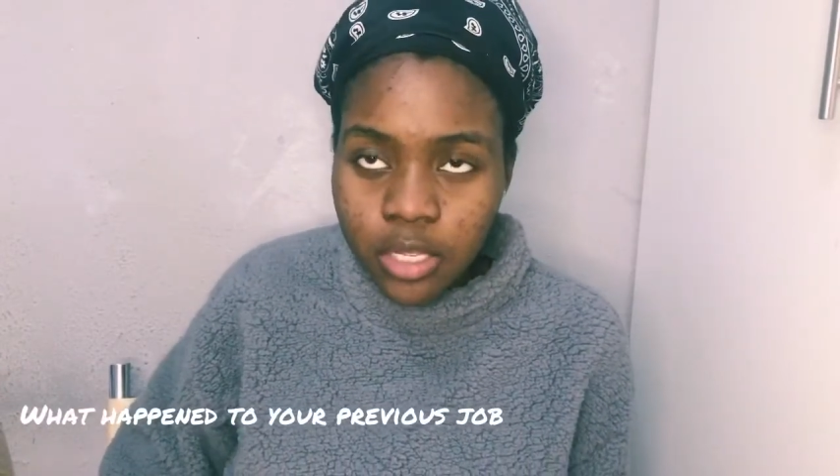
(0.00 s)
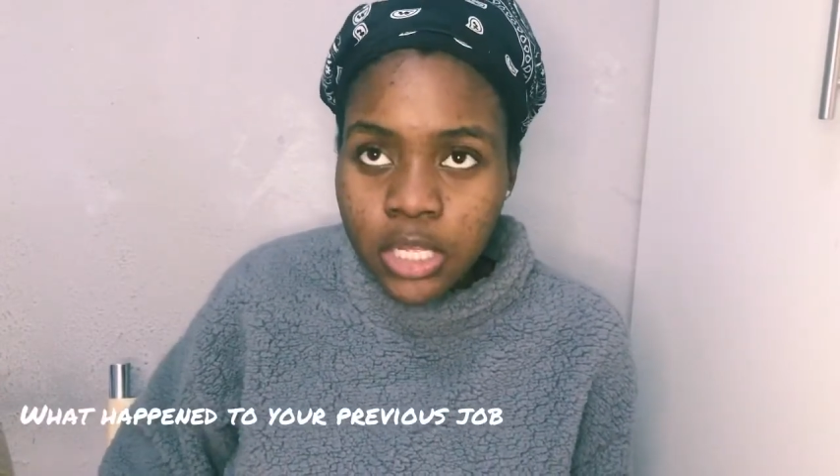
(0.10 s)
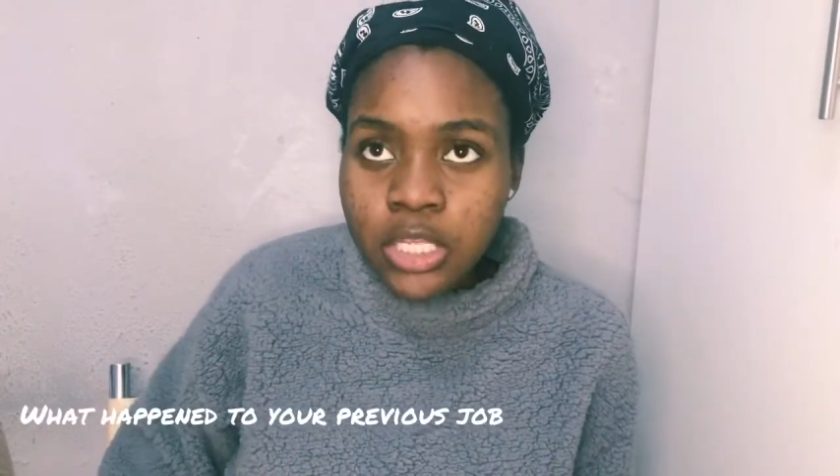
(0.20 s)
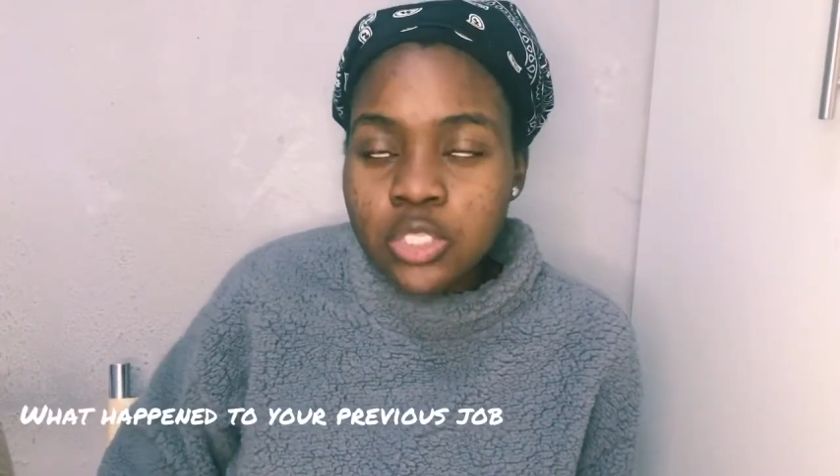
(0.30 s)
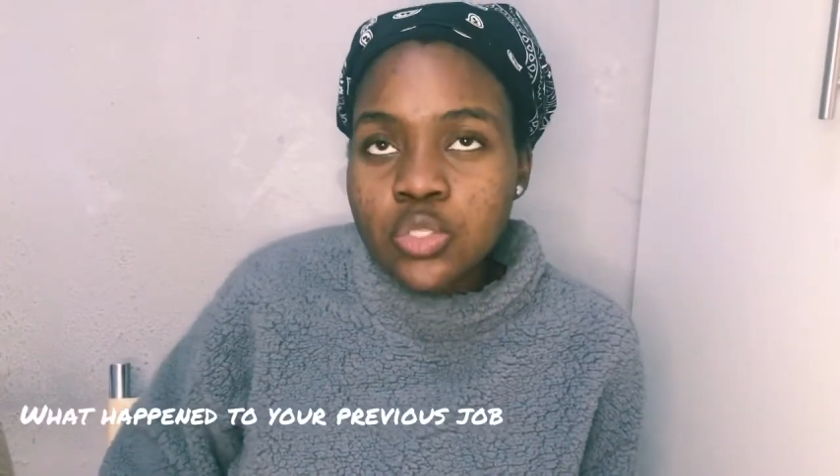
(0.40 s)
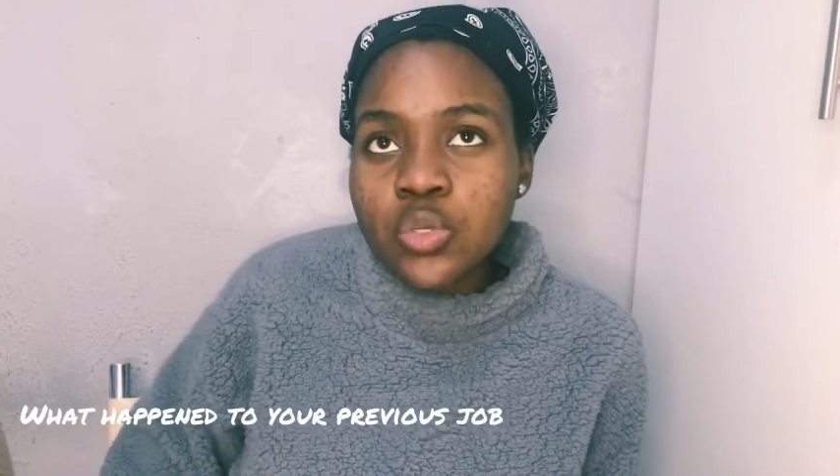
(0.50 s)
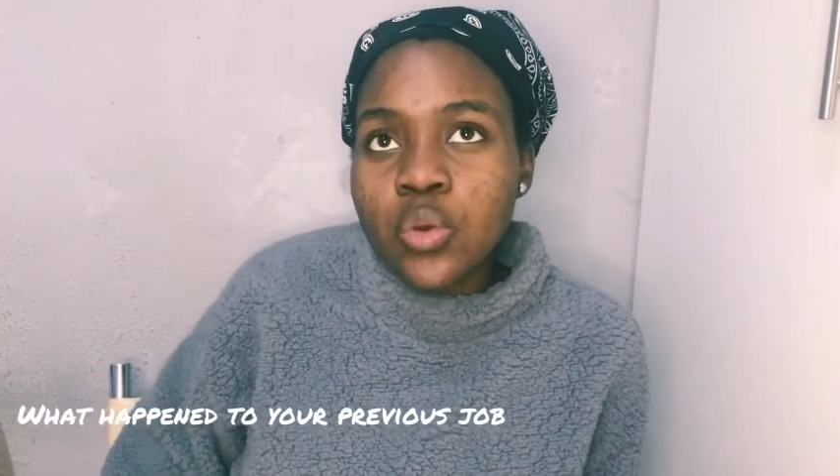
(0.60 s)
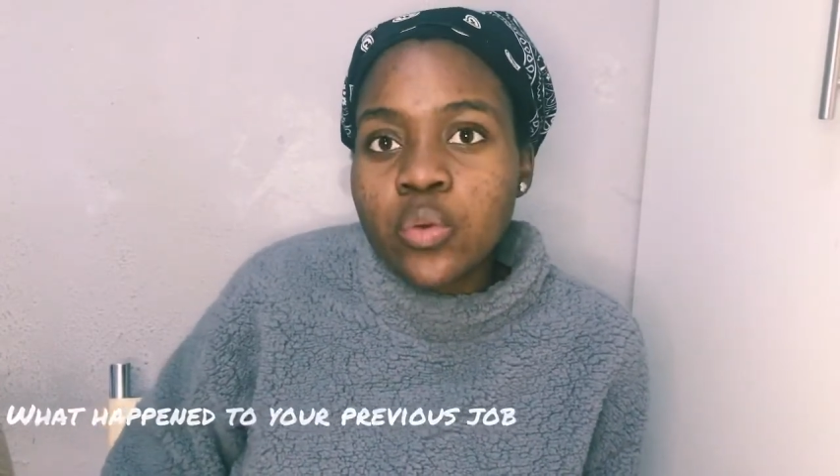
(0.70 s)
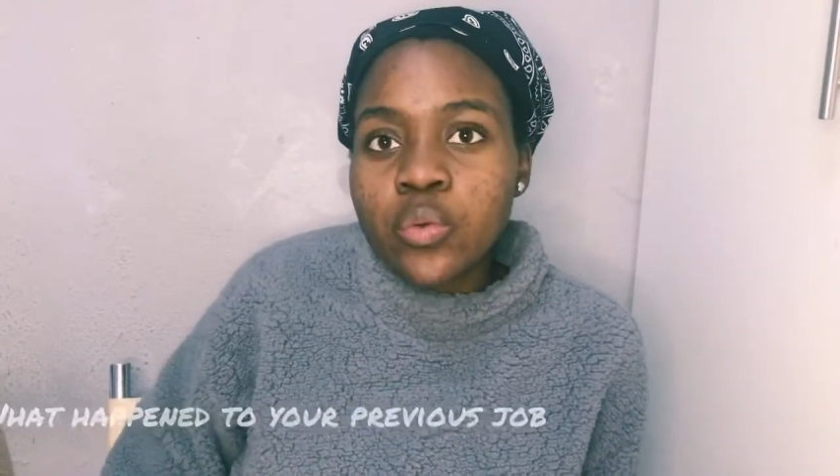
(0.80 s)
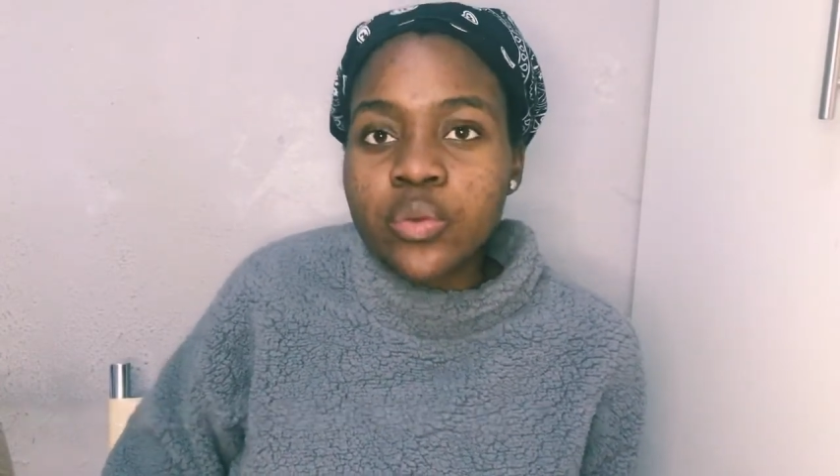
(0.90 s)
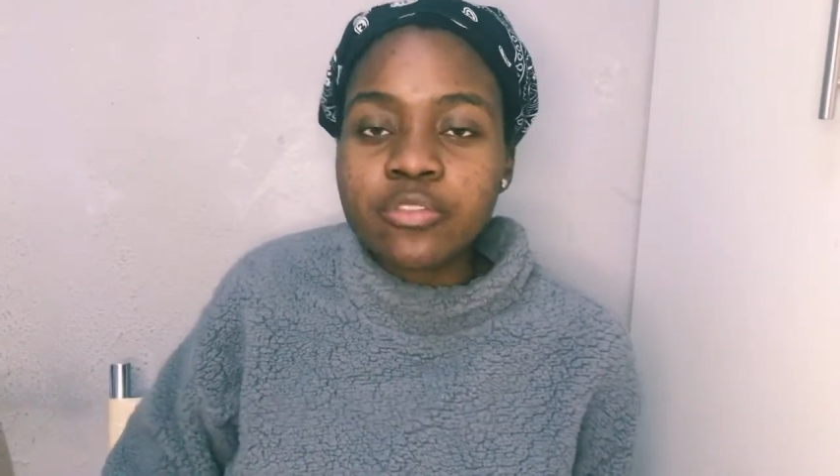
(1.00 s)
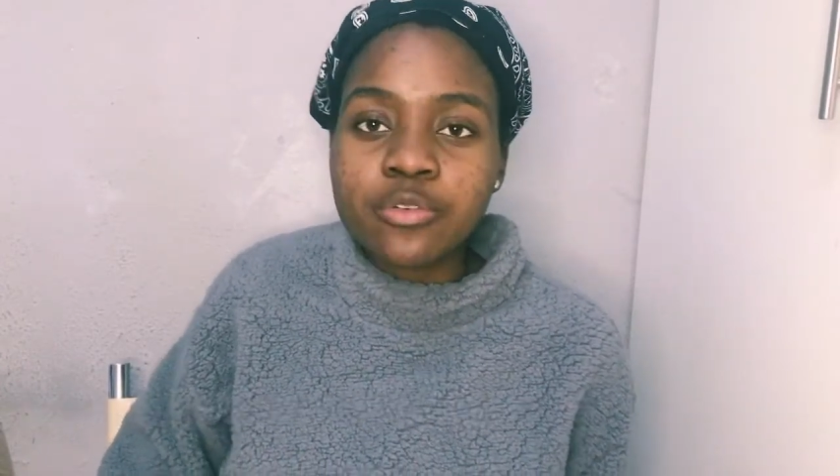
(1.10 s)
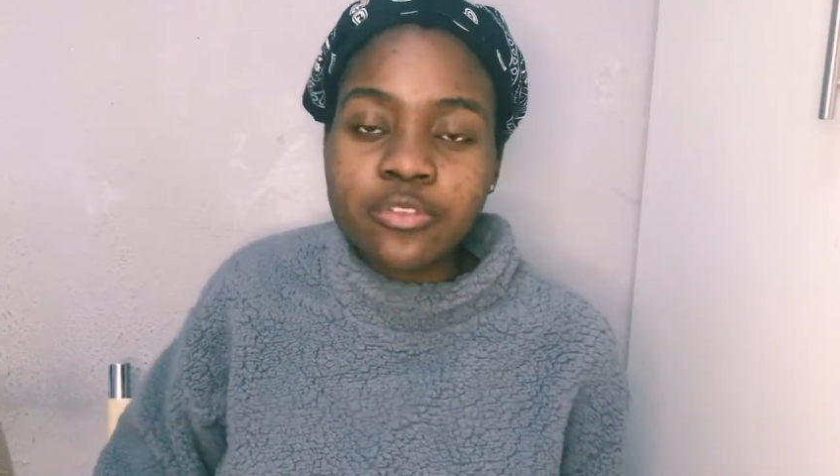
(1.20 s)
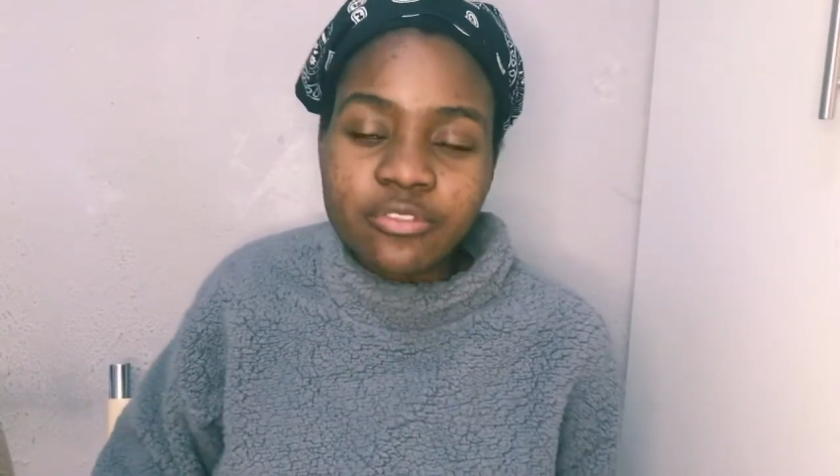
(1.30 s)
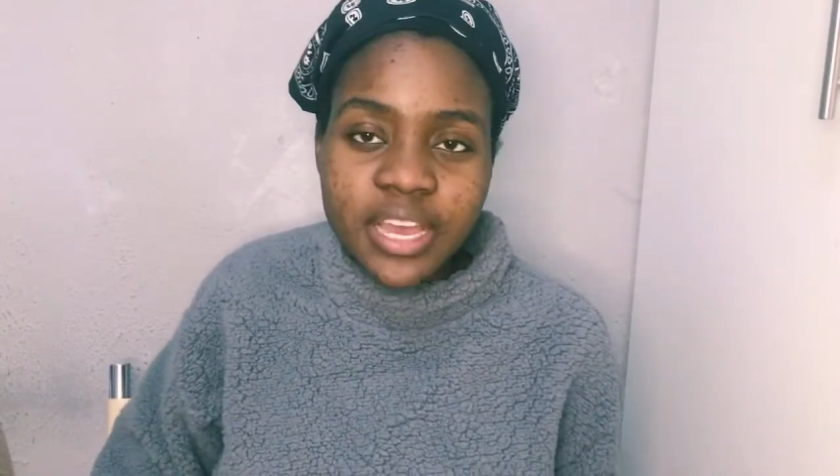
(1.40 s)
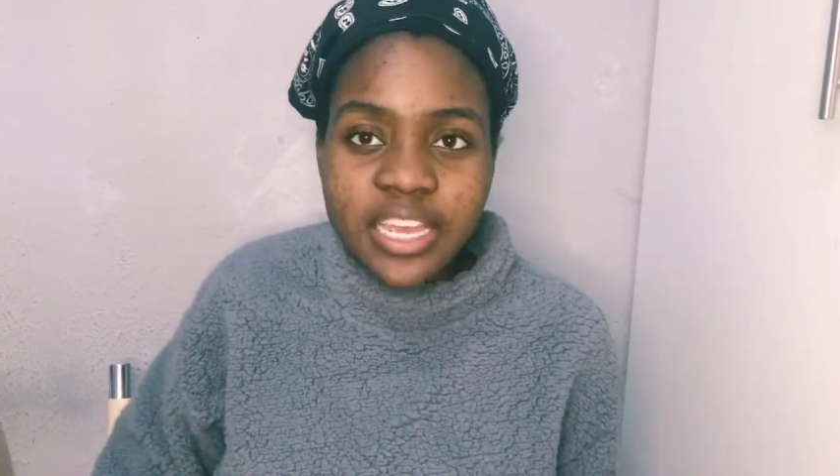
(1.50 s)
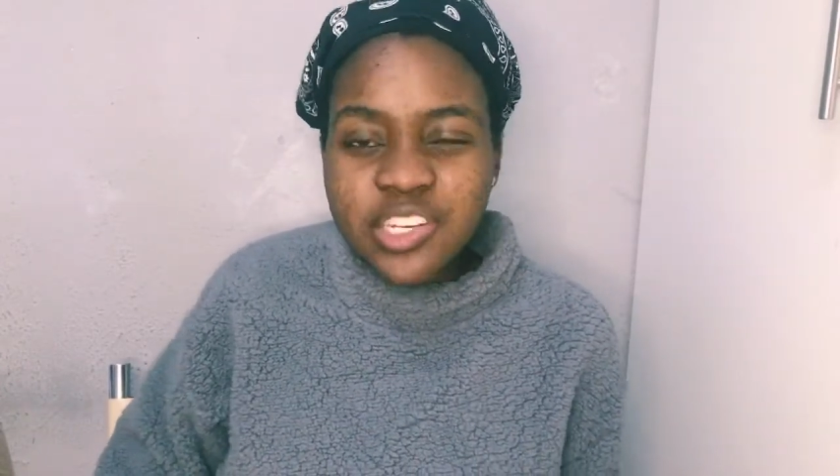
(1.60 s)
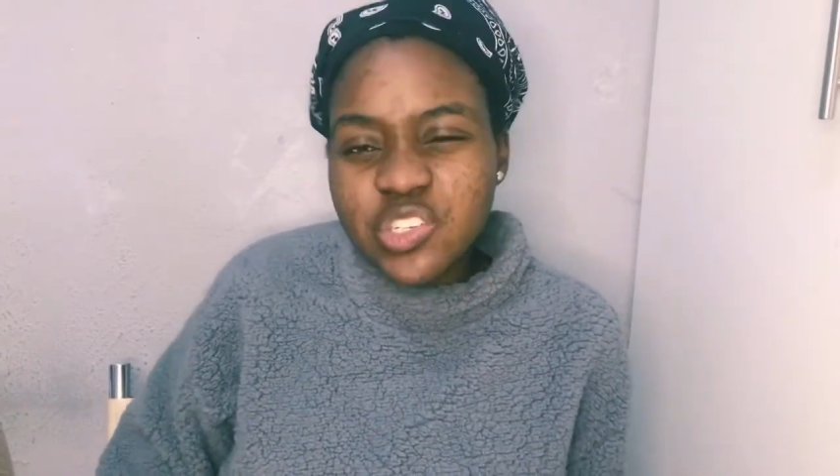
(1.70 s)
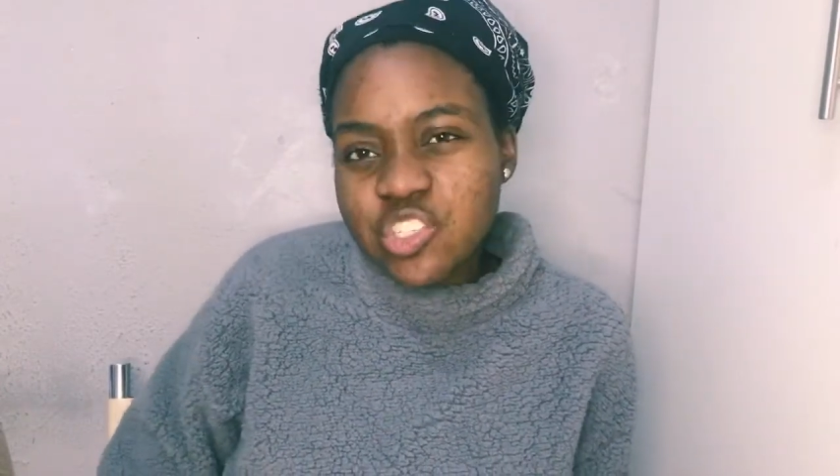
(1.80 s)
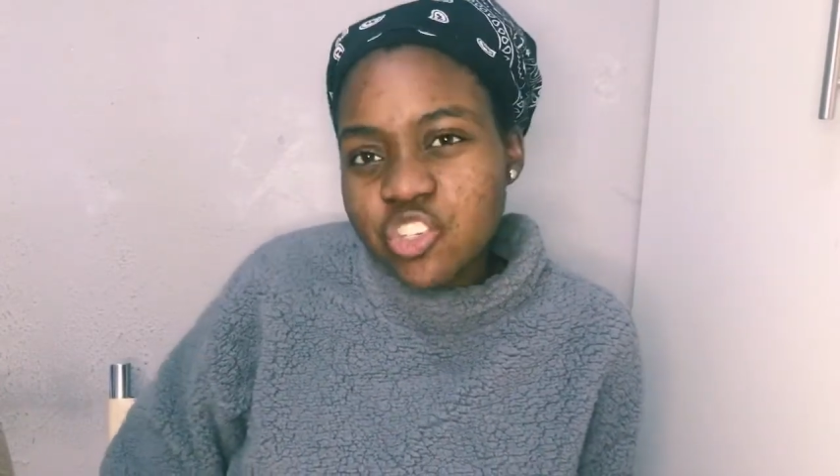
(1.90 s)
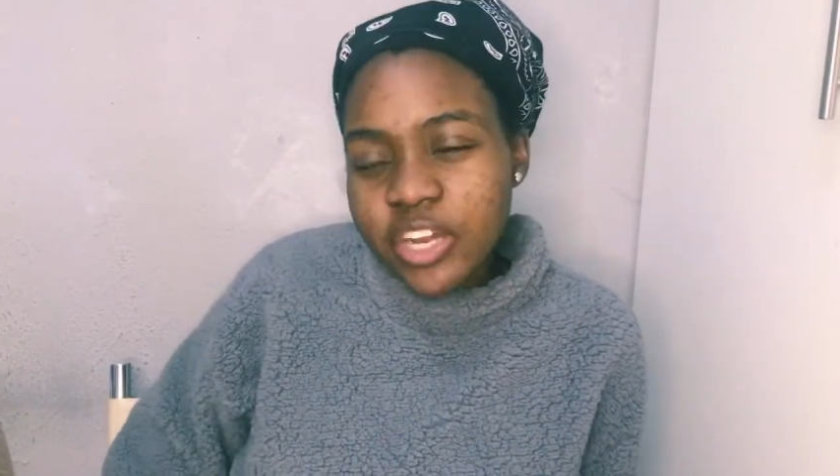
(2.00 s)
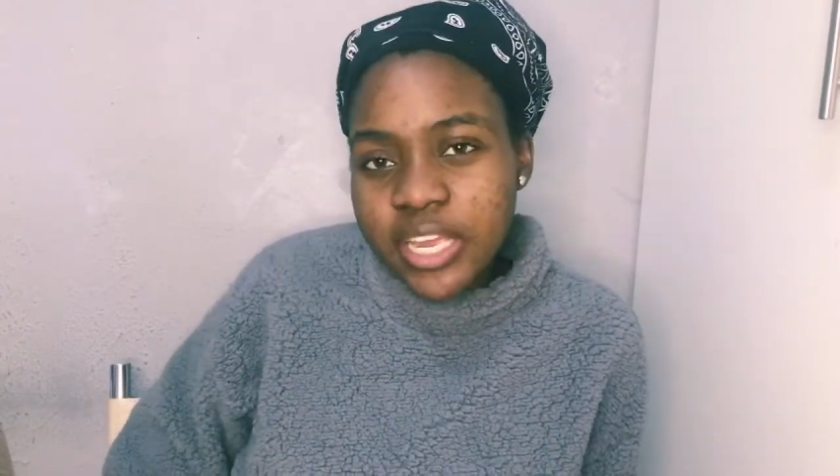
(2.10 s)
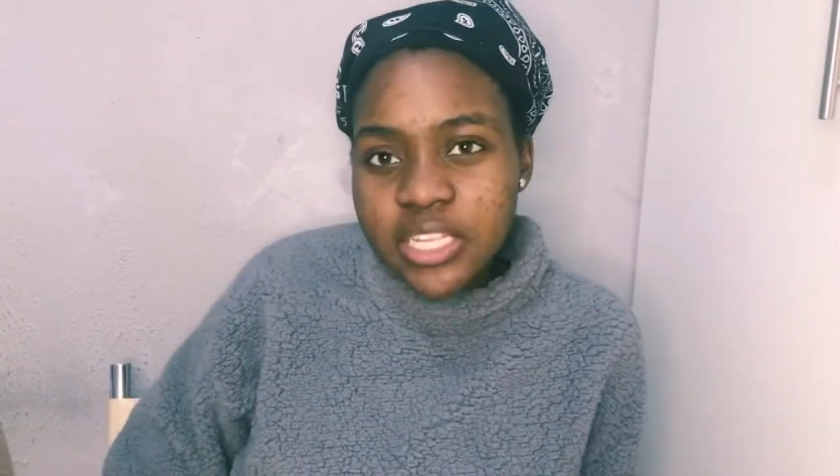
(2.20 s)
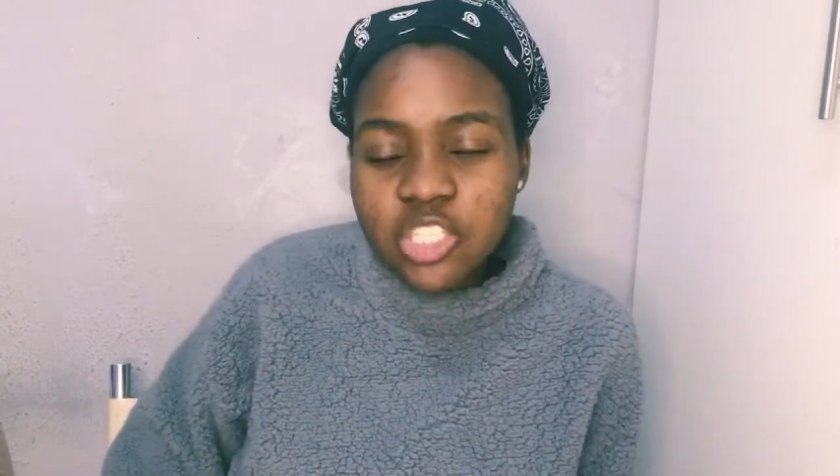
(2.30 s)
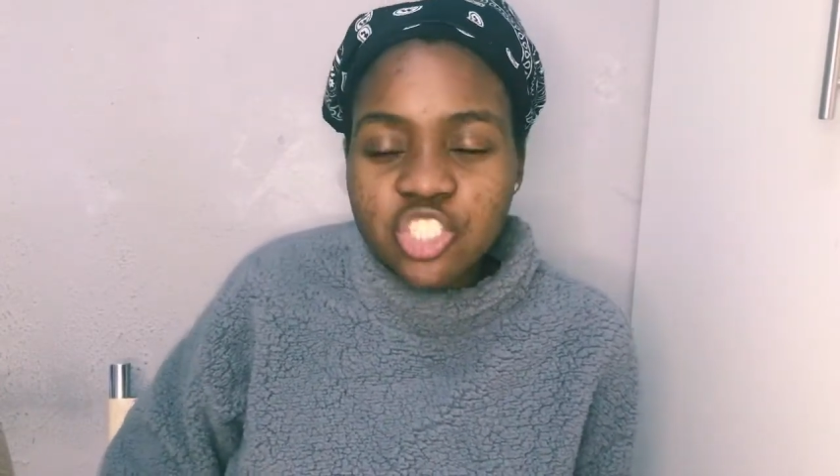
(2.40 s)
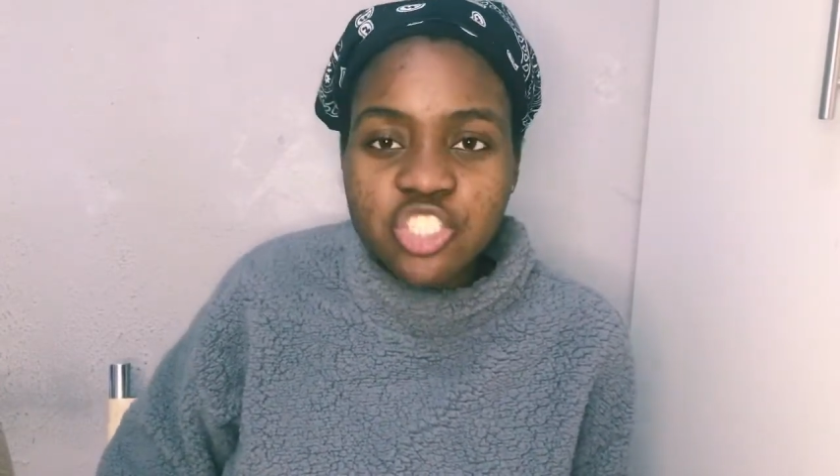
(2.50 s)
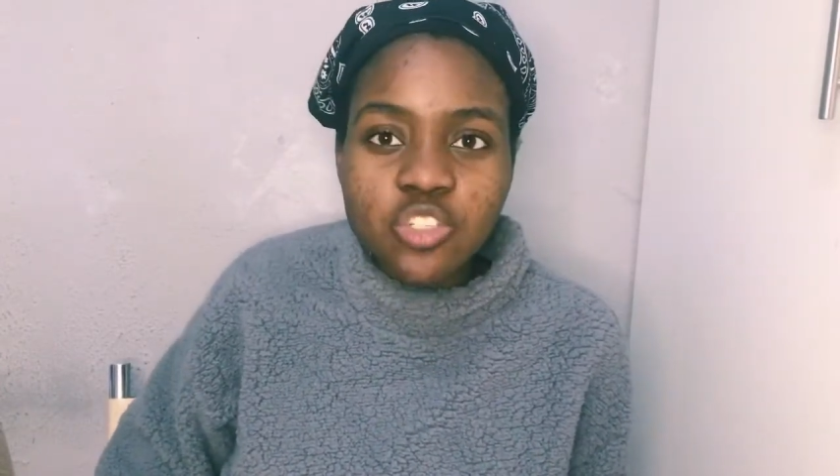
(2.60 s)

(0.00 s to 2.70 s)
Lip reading: So if you were fired, retrenched,